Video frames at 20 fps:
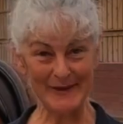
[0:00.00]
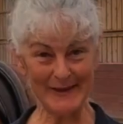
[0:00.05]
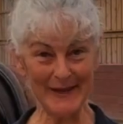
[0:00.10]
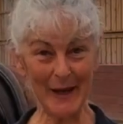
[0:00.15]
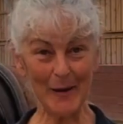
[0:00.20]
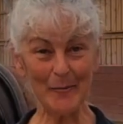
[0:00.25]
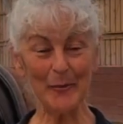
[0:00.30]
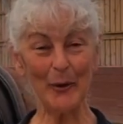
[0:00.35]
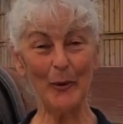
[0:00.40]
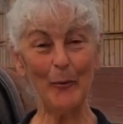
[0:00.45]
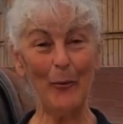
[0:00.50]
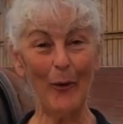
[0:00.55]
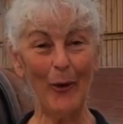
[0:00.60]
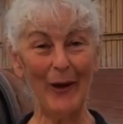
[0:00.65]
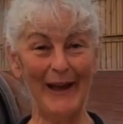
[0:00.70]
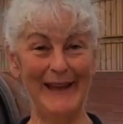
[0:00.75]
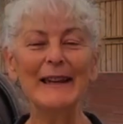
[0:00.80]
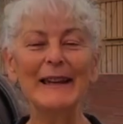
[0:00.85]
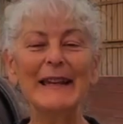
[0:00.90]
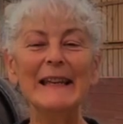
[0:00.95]
Number
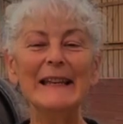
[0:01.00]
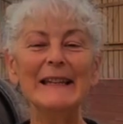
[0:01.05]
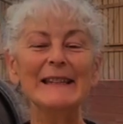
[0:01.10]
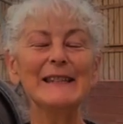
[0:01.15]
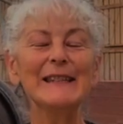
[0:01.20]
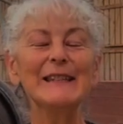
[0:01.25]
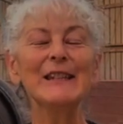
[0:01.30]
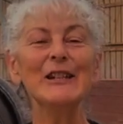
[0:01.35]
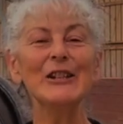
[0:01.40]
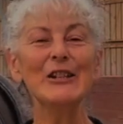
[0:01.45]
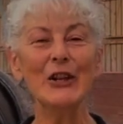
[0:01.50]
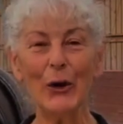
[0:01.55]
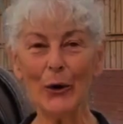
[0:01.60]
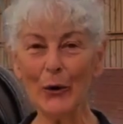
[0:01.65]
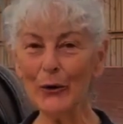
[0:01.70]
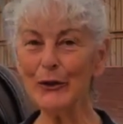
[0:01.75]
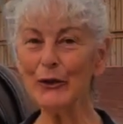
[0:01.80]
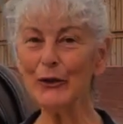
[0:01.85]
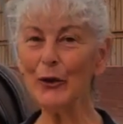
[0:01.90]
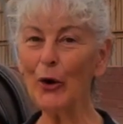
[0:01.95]
one is to
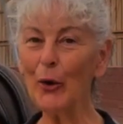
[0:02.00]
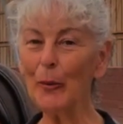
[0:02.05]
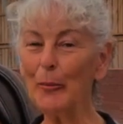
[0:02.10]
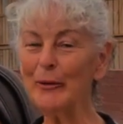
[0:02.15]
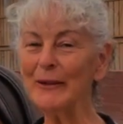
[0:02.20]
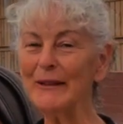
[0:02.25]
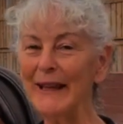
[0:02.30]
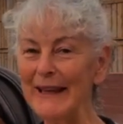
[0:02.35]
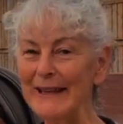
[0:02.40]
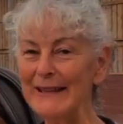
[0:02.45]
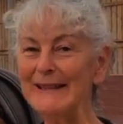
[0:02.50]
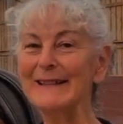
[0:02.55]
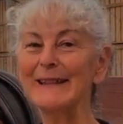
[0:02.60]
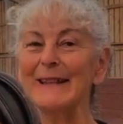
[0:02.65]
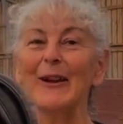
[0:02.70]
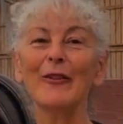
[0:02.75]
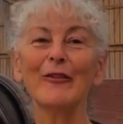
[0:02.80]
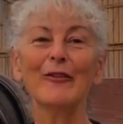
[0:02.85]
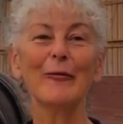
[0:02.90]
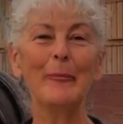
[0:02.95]
know your place
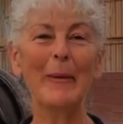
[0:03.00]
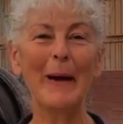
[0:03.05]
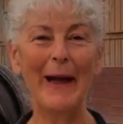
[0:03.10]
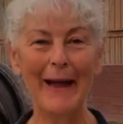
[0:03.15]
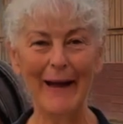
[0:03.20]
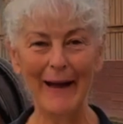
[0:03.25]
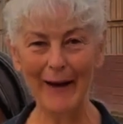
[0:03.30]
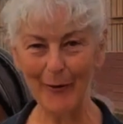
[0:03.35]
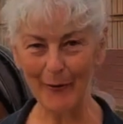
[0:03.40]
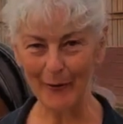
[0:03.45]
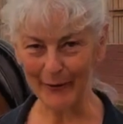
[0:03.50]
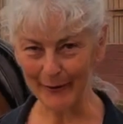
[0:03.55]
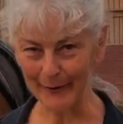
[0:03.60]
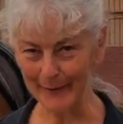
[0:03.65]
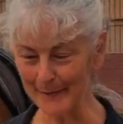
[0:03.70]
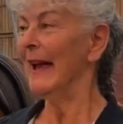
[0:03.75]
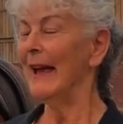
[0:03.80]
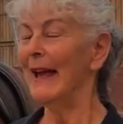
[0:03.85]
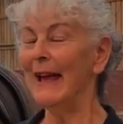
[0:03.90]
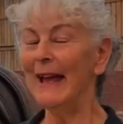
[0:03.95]
of power.
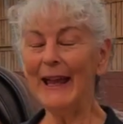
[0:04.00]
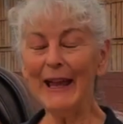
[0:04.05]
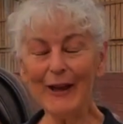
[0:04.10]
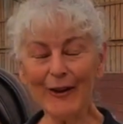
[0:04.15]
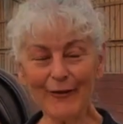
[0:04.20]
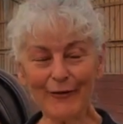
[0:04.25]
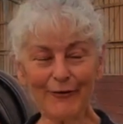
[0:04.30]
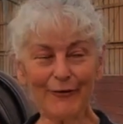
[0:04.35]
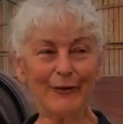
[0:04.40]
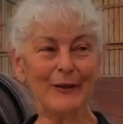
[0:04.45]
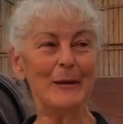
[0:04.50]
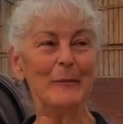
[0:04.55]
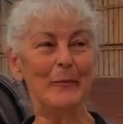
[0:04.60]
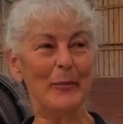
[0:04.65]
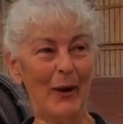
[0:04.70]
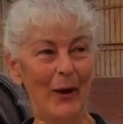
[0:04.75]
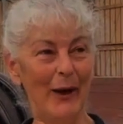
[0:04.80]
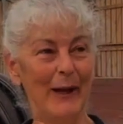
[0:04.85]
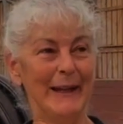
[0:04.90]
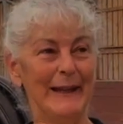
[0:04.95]

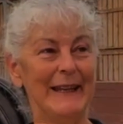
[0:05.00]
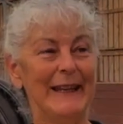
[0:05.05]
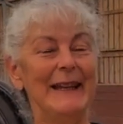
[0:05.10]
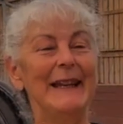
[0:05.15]
Everybody